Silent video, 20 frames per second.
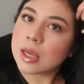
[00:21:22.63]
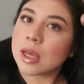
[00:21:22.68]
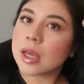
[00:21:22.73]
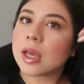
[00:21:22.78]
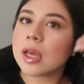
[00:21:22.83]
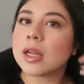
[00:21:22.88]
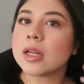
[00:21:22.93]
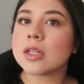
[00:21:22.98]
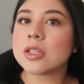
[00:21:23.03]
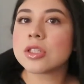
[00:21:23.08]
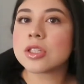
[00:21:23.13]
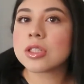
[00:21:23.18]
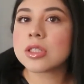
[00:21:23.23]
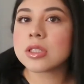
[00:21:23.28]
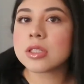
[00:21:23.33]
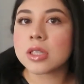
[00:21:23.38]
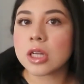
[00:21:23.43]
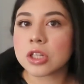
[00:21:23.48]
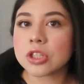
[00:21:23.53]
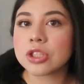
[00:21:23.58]
and it's
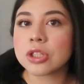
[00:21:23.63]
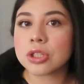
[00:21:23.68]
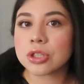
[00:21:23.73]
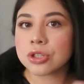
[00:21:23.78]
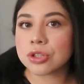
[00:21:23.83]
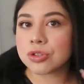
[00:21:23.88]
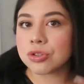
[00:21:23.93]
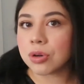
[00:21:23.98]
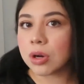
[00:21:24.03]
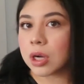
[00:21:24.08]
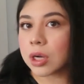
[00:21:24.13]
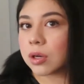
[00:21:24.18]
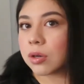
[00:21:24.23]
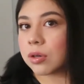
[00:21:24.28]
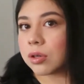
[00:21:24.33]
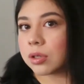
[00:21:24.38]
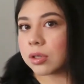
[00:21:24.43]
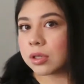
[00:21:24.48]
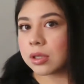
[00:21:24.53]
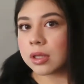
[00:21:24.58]
such a
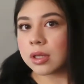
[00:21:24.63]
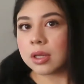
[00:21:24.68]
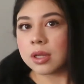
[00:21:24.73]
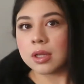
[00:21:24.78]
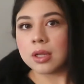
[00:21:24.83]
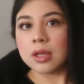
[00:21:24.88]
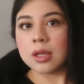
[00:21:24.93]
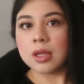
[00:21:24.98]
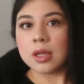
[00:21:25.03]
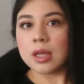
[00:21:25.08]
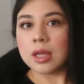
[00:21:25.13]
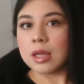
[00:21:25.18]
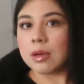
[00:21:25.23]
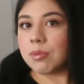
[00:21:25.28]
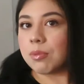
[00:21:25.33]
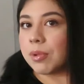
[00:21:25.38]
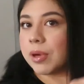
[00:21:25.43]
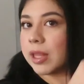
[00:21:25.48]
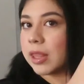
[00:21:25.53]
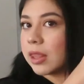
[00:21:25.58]
struggle
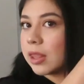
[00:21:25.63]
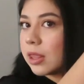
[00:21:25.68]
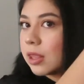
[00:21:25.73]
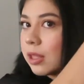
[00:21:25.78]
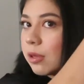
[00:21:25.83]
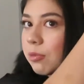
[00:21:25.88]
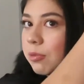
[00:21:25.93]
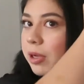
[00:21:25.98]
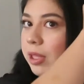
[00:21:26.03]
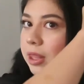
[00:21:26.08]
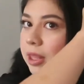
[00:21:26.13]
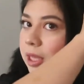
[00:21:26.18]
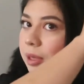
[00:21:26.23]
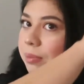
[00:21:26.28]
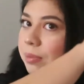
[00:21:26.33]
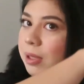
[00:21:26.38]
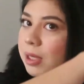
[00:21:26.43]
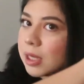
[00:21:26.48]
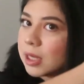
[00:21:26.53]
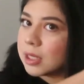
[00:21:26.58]
with
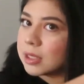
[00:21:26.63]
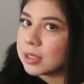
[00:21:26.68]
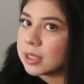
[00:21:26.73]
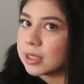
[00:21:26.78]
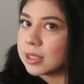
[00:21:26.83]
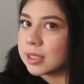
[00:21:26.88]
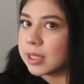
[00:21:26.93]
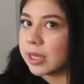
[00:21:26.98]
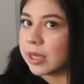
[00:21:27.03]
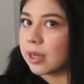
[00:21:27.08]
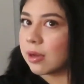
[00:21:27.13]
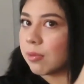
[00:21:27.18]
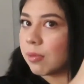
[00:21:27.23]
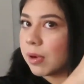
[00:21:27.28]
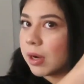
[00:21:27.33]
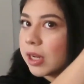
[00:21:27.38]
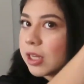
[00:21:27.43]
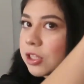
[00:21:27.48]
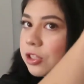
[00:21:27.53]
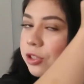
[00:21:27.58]
it, because it's like
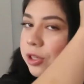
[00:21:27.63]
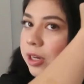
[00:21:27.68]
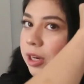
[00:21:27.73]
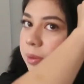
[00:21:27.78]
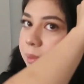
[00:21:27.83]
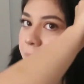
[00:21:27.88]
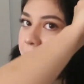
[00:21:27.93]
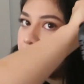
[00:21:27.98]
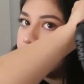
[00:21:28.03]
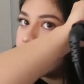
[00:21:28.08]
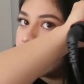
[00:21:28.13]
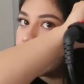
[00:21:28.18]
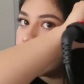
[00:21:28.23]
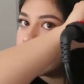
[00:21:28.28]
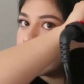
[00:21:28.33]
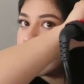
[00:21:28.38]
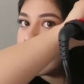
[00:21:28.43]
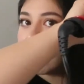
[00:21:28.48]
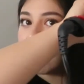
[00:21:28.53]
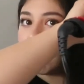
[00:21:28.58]
when I straighten my hair,
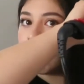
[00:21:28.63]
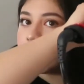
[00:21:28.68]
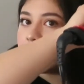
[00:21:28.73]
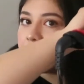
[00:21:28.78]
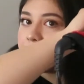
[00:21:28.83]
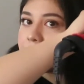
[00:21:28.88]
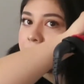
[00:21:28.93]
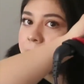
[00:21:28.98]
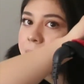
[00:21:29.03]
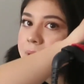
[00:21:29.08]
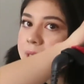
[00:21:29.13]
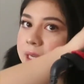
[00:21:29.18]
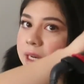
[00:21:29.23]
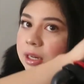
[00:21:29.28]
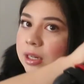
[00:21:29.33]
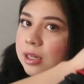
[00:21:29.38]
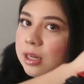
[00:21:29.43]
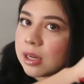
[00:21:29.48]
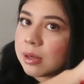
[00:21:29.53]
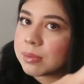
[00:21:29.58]
like all my baby
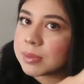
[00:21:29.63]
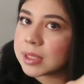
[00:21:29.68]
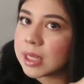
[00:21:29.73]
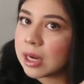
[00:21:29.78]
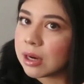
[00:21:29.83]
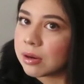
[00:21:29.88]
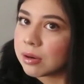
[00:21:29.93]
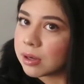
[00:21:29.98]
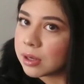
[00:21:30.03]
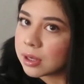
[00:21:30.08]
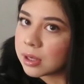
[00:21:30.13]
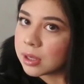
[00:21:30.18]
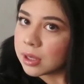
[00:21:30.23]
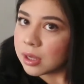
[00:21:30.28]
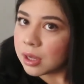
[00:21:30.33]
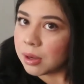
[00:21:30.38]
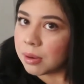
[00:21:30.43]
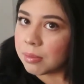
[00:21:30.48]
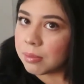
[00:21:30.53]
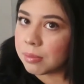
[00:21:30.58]
hair comes out.
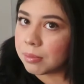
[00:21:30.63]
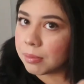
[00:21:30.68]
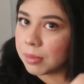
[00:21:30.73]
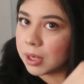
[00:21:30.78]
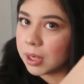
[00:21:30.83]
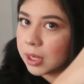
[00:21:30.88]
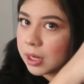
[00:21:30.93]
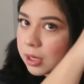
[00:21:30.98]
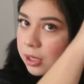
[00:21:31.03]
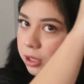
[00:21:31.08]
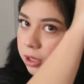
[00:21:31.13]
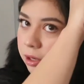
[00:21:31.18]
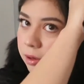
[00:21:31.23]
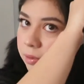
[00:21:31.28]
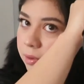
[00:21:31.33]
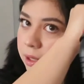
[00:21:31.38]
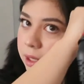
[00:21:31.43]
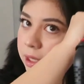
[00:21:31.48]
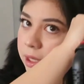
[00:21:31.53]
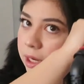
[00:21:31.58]
But you know
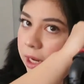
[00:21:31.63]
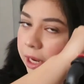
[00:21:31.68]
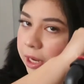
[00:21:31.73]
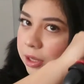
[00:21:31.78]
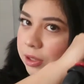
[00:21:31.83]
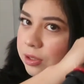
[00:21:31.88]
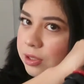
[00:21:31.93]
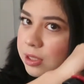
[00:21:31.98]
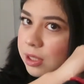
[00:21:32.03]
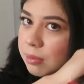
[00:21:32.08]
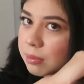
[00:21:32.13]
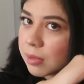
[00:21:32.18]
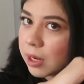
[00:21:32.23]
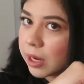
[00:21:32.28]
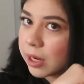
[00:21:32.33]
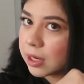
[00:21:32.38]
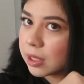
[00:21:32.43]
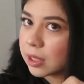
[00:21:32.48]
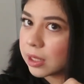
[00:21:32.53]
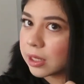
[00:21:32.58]
what, I use some
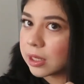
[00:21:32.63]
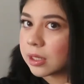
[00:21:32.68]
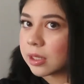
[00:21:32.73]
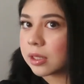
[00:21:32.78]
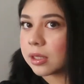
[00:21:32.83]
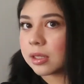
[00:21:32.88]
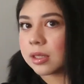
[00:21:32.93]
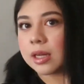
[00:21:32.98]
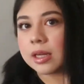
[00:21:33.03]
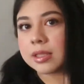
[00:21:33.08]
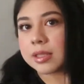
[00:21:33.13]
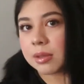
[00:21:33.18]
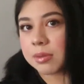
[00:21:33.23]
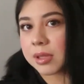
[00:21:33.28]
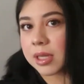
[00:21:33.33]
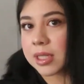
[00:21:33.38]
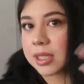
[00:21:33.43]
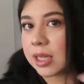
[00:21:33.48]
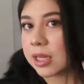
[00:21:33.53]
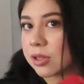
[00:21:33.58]
kind of like,
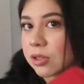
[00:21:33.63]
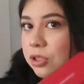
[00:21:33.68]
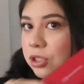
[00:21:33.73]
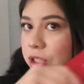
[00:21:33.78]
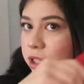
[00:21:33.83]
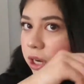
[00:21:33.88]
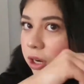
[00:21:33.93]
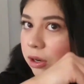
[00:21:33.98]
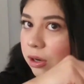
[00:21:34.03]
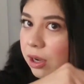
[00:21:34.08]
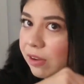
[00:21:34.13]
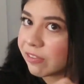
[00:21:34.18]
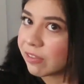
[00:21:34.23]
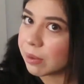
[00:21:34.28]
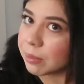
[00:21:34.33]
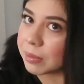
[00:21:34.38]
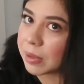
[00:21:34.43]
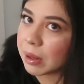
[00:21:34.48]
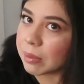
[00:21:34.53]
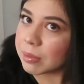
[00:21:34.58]
sometimes I use gel. If
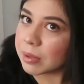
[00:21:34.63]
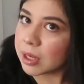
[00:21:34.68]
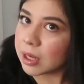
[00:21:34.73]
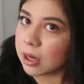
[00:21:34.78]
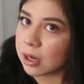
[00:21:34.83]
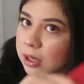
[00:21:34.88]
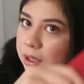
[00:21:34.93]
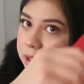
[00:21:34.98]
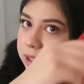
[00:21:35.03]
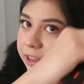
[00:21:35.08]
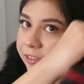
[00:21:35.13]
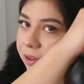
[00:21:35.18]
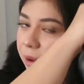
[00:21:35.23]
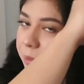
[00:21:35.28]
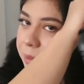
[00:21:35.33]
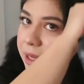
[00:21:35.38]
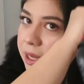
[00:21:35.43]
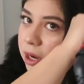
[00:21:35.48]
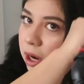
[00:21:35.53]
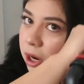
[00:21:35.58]
I'm
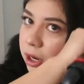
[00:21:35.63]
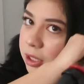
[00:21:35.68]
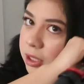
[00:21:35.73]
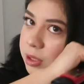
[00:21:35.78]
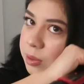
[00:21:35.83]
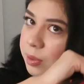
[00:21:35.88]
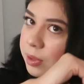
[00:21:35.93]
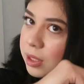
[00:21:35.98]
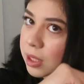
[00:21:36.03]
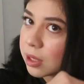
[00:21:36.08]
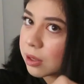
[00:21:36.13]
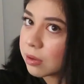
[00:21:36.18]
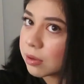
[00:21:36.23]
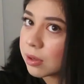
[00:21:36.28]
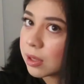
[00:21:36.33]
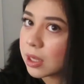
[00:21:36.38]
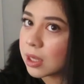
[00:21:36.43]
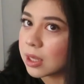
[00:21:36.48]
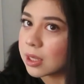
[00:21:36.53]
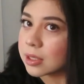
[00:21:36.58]
being honest with you,
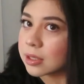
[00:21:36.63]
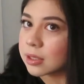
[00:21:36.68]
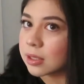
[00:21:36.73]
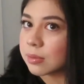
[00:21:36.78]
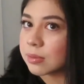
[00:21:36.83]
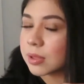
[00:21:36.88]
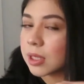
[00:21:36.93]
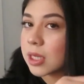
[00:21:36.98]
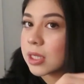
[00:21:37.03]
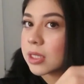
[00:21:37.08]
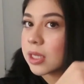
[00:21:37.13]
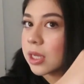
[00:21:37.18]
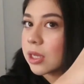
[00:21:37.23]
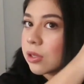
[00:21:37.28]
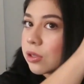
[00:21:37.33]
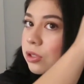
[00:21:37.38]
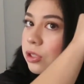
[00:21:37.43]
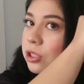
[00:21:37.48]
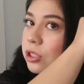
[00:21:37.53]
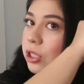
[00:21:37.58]
sometimes I
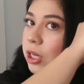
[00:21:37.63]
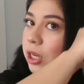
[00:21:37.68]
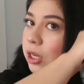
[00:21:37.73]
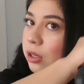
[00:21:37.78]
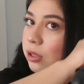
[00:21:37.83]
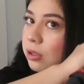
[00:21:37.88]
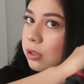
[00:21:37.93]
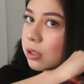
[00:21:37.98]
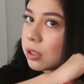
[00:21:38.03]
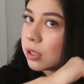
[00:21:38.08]
use gel.